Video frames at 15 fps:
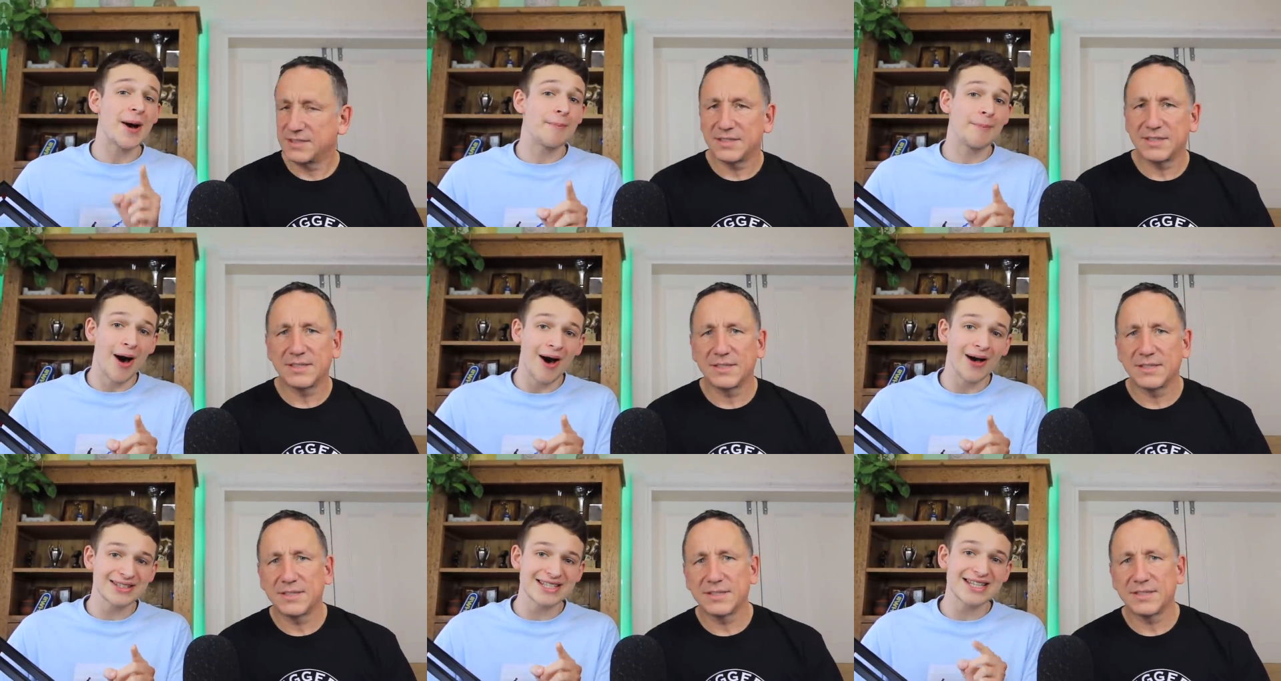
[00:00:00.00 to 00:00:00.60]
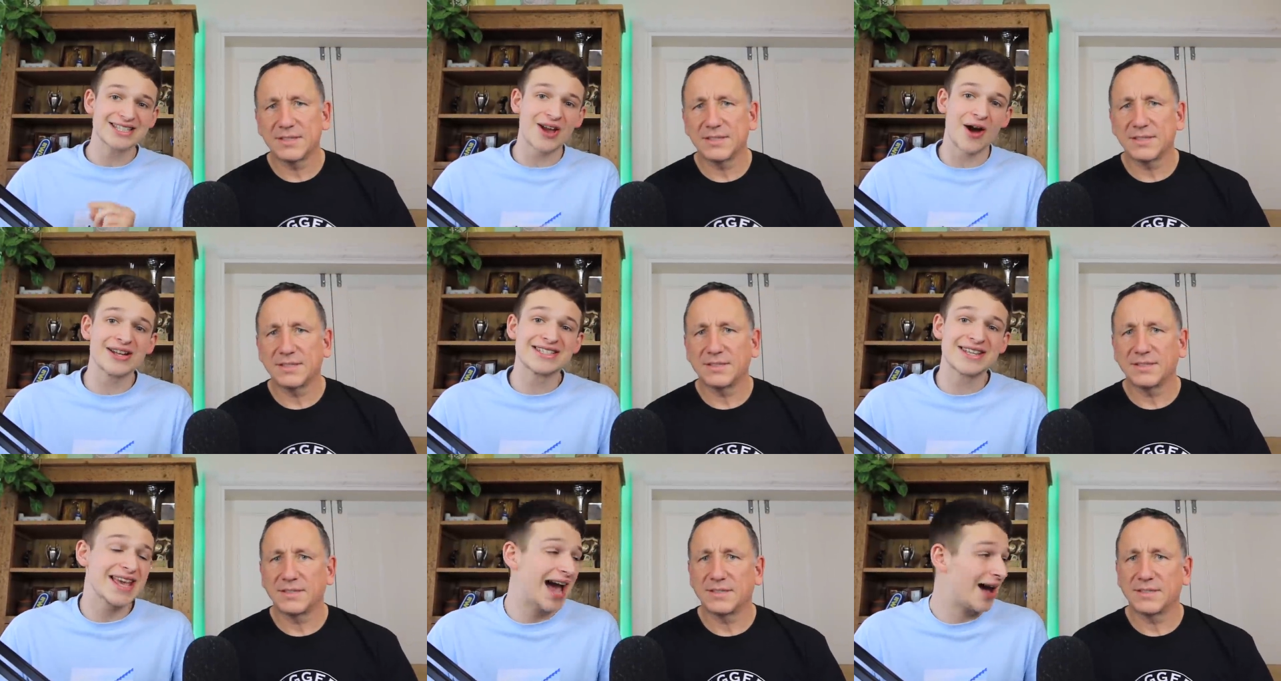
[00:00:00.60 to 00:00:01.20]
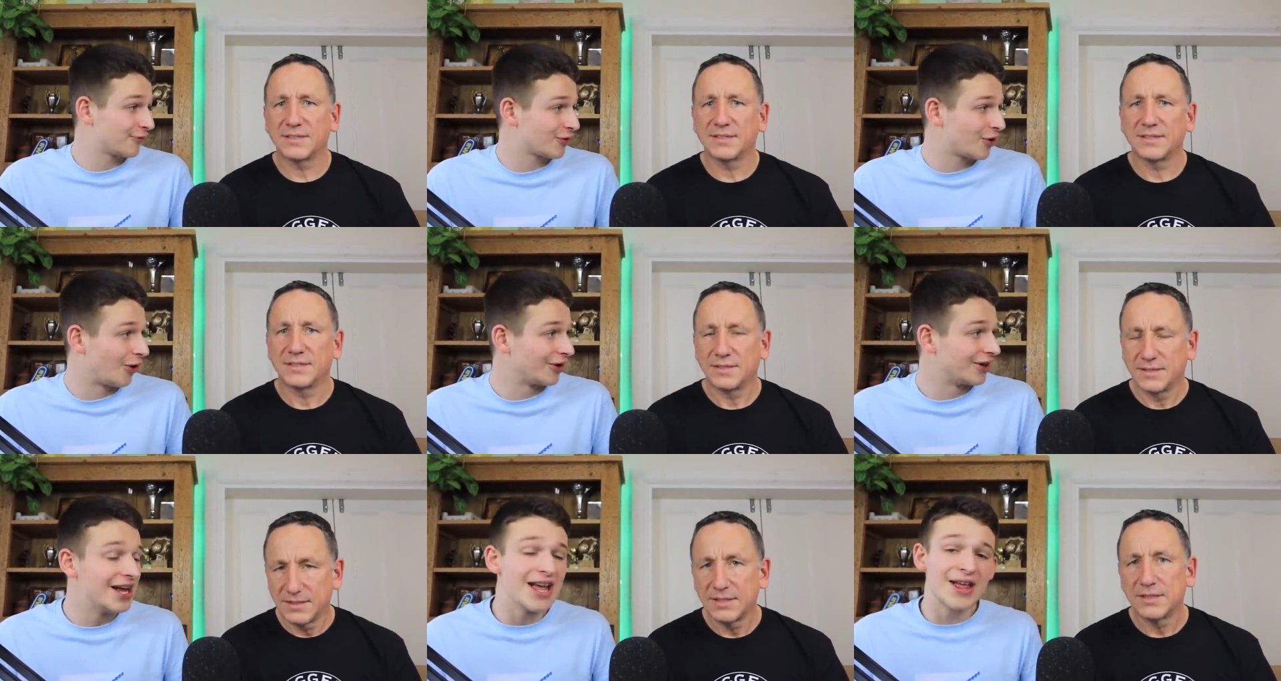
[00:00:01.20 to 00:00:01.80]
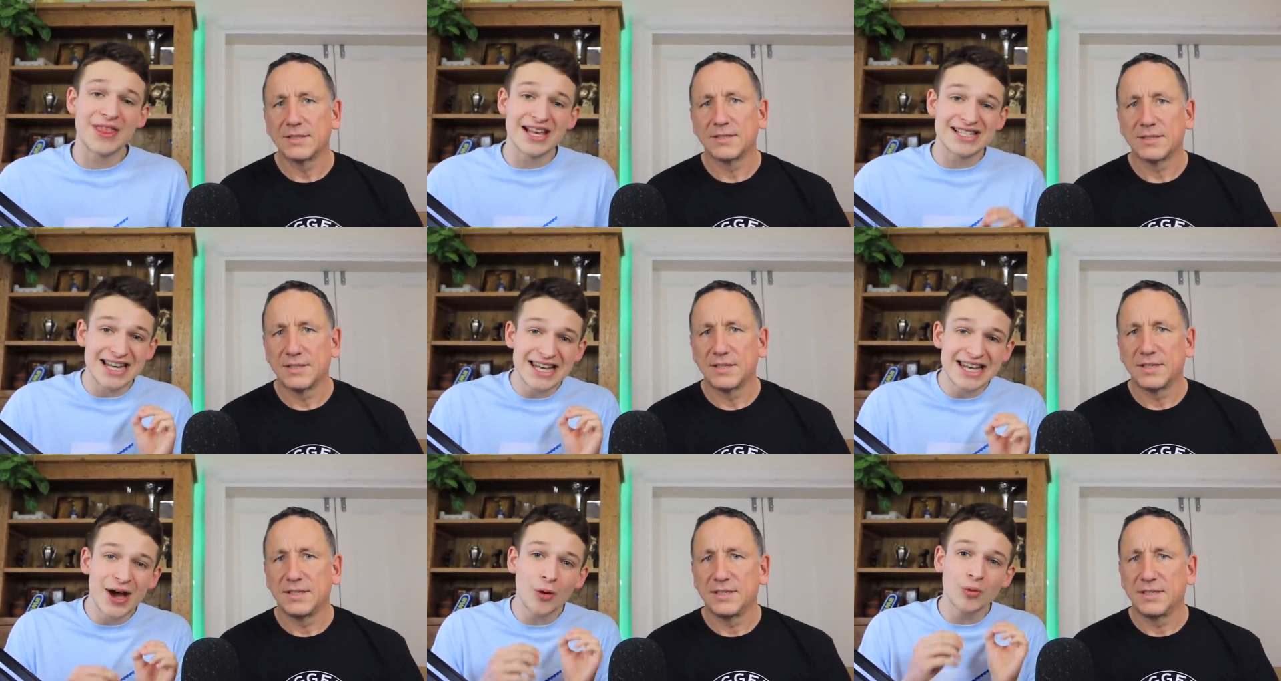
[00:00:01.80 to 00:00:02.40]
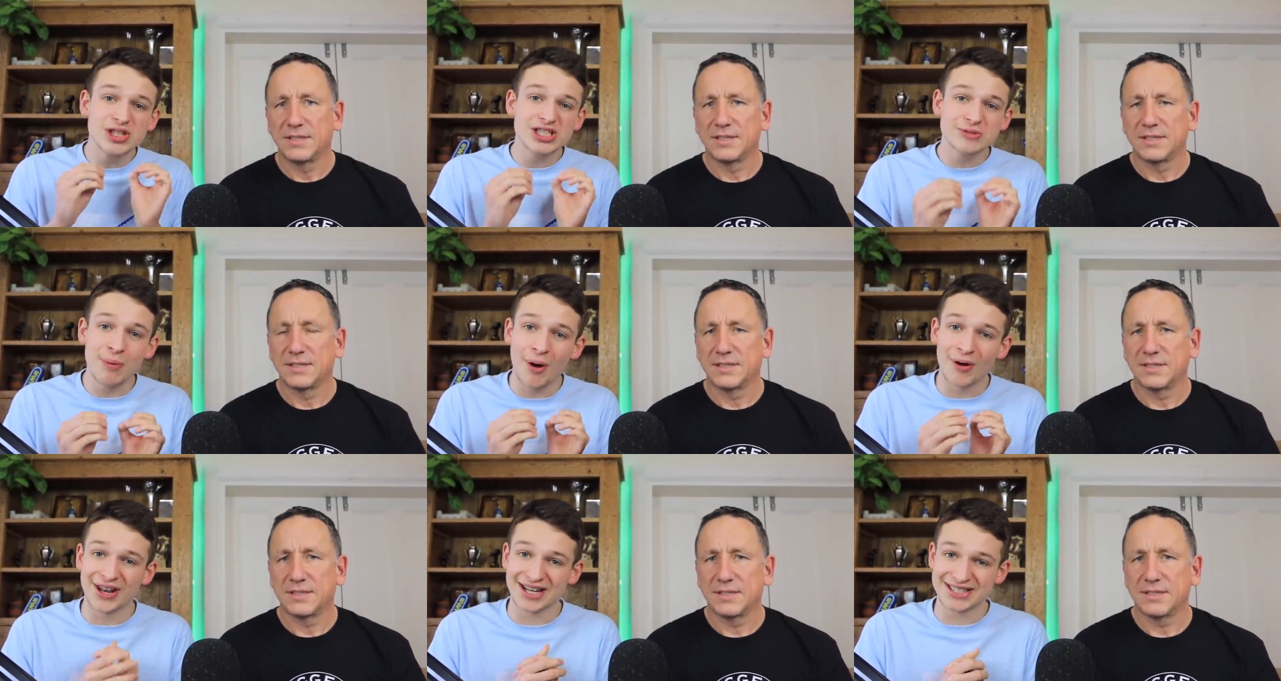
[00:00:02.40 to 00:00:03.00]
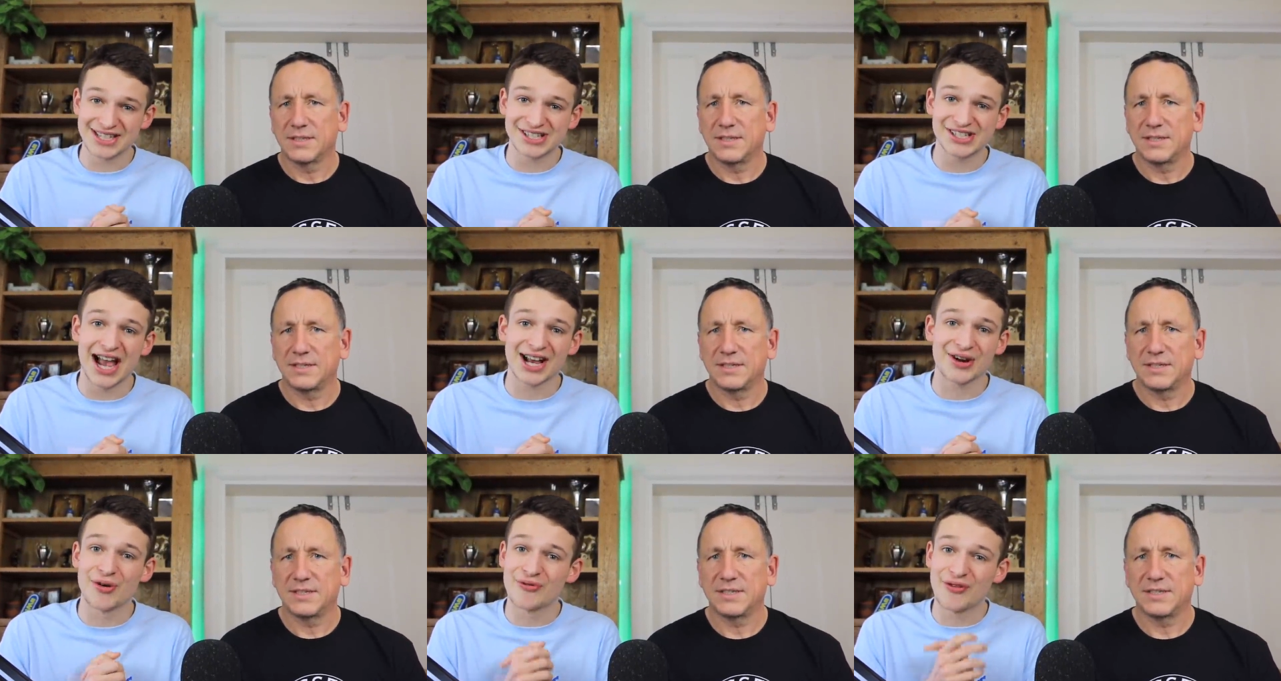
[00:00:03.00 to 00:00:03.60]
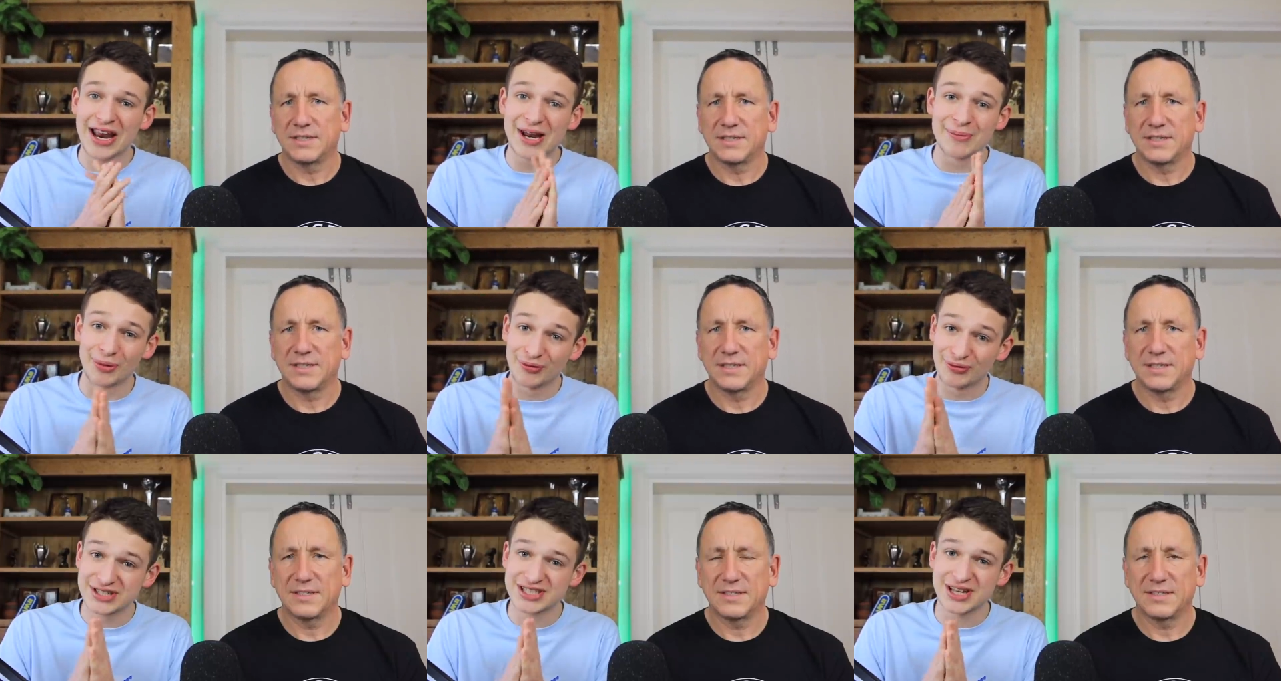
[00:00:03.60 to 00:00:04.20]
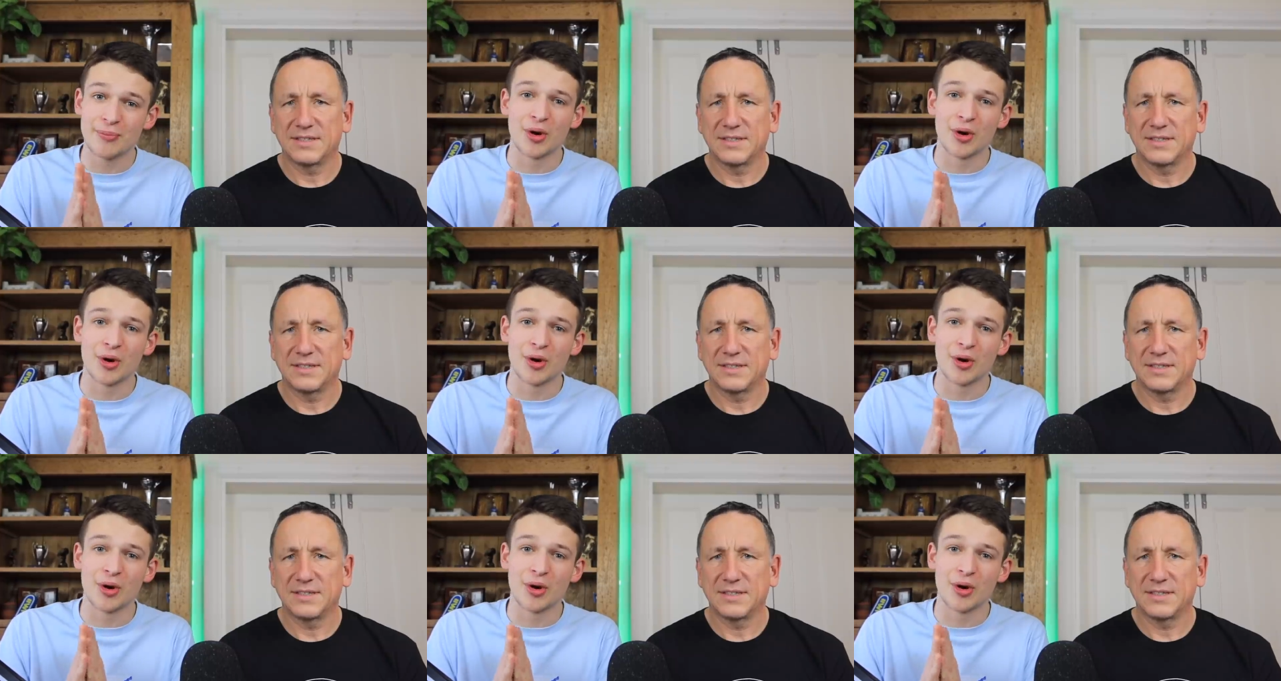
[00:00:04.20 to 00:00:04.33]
Speaker 1: Partey's going to the AFCON. There's a little spot next to Xhaka available for someone.